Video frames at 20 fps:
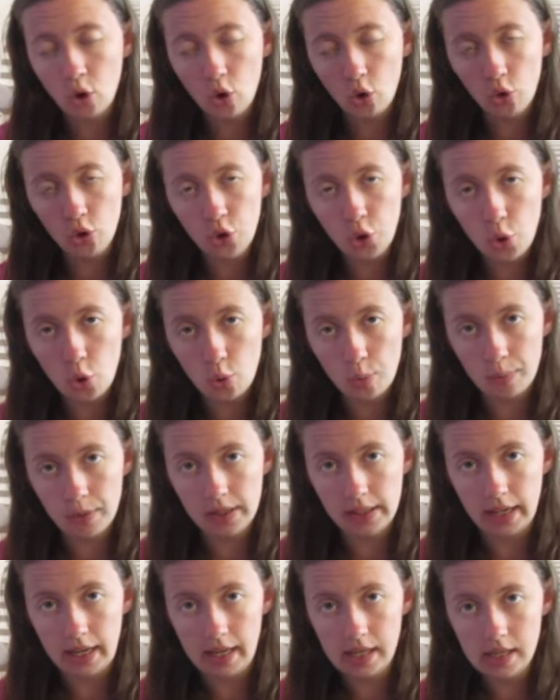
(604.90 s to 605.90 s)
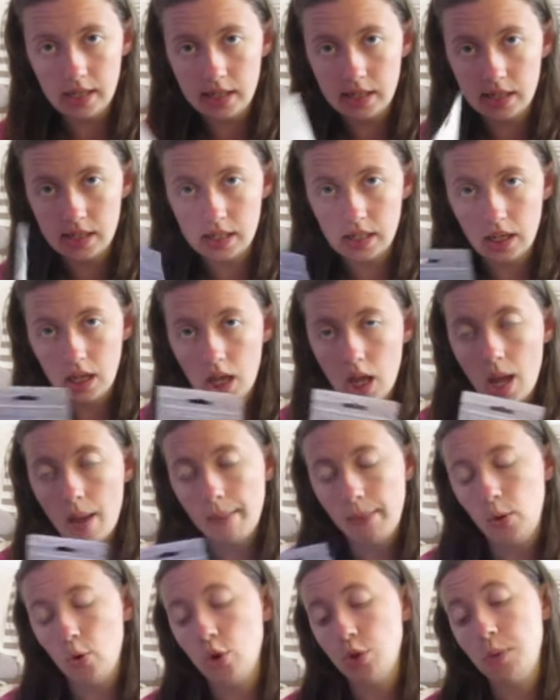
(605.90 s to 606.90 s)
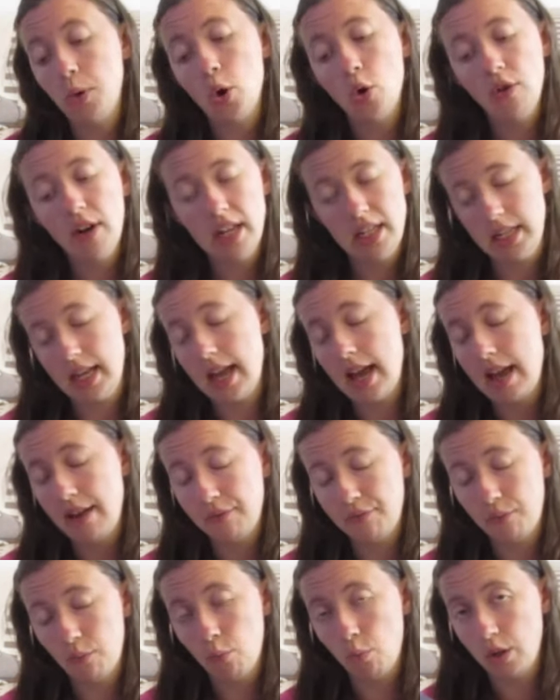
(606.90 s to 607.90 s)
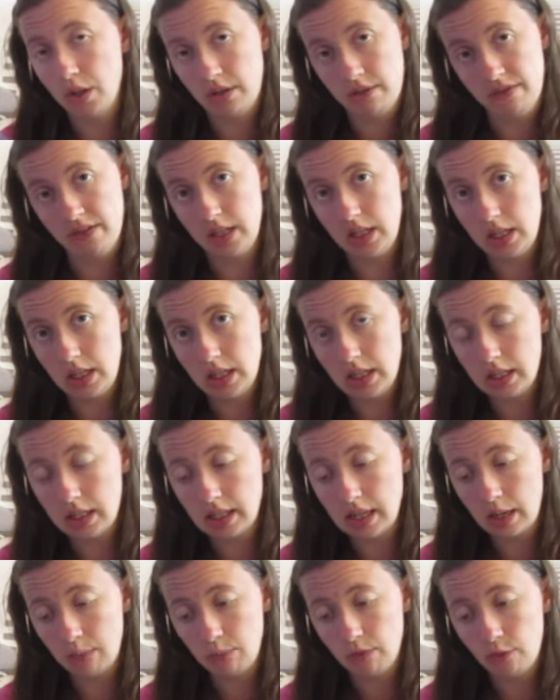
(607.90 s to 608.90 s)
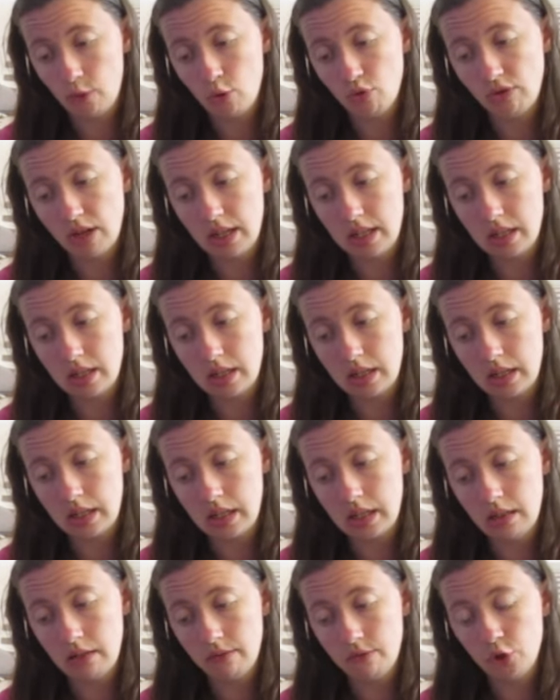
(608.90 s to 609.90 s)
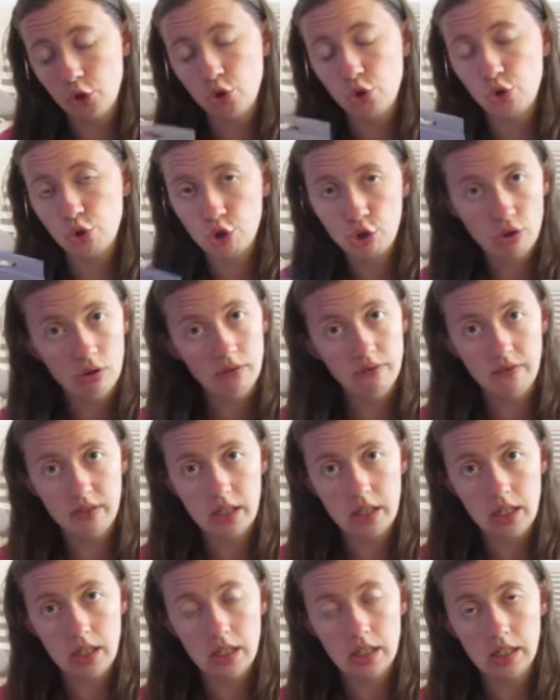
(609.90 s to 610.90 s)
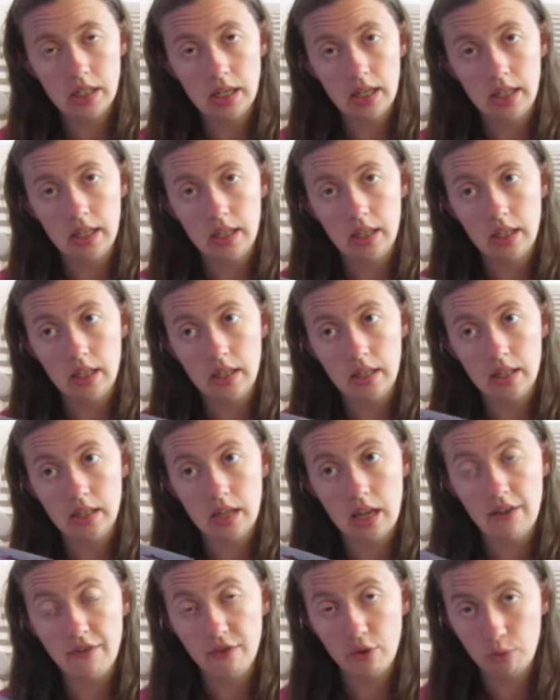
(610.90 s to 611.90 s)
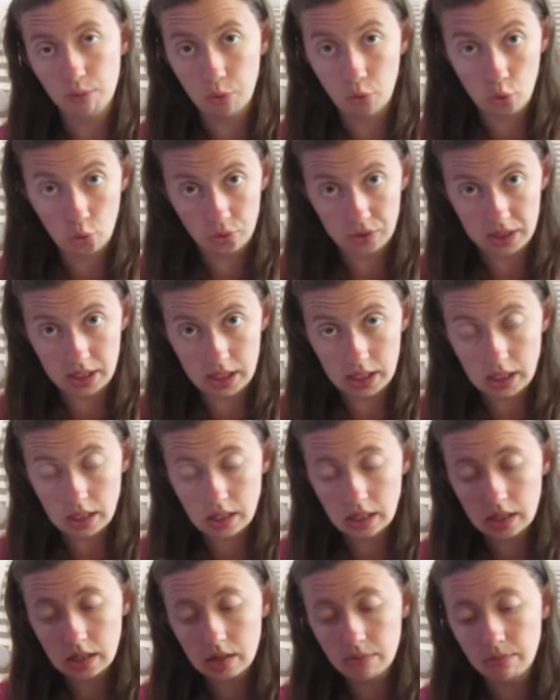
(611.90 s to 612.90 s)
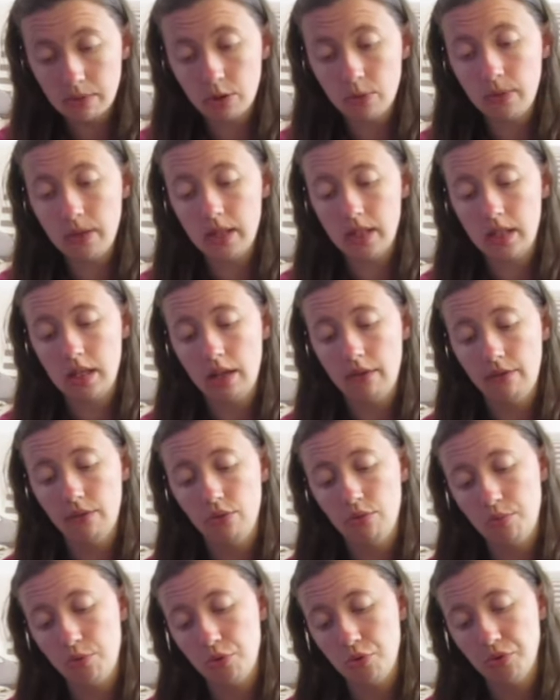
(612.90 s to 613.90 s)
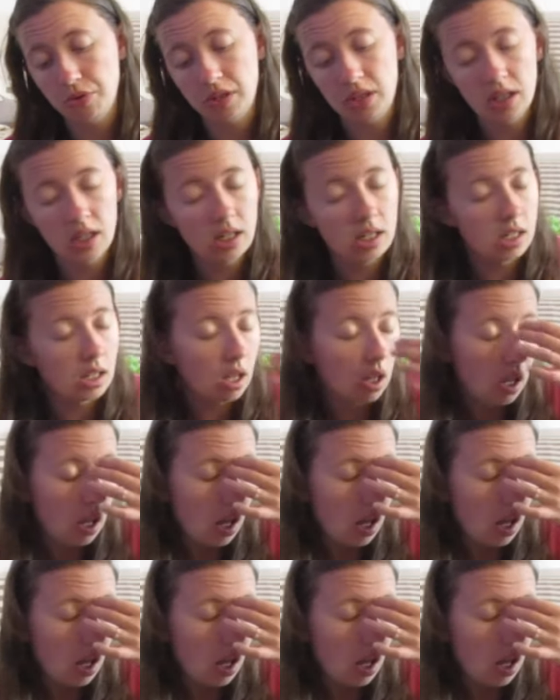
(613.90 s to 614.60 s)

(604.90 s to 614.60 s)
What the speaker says: not going to open this, because we already have one of these, and we've already received two of these in several boxes, between several boxes.